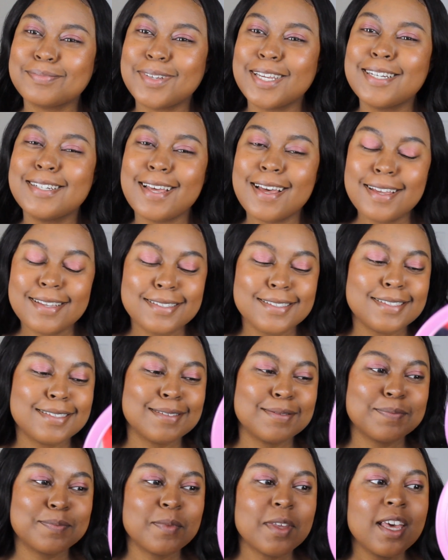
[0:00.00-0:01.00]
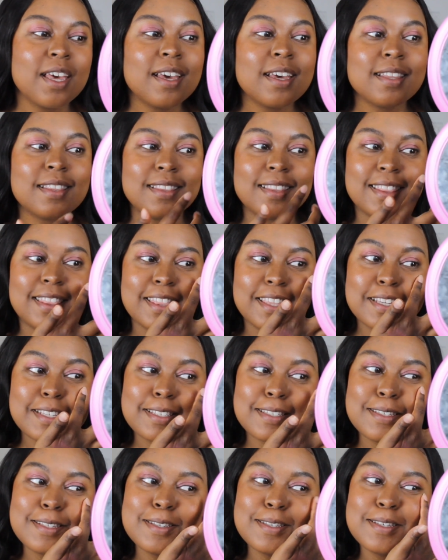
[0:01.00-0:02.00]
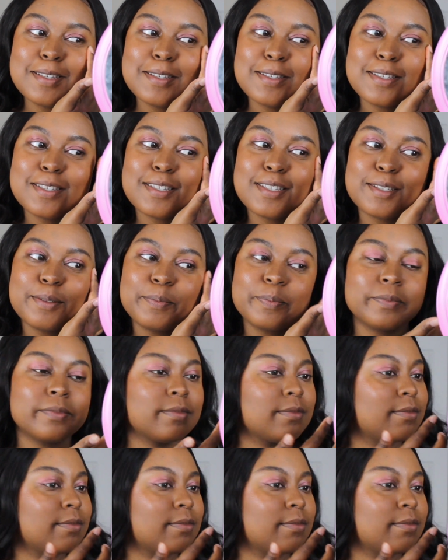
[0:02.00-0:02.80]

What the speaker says: it does. This is,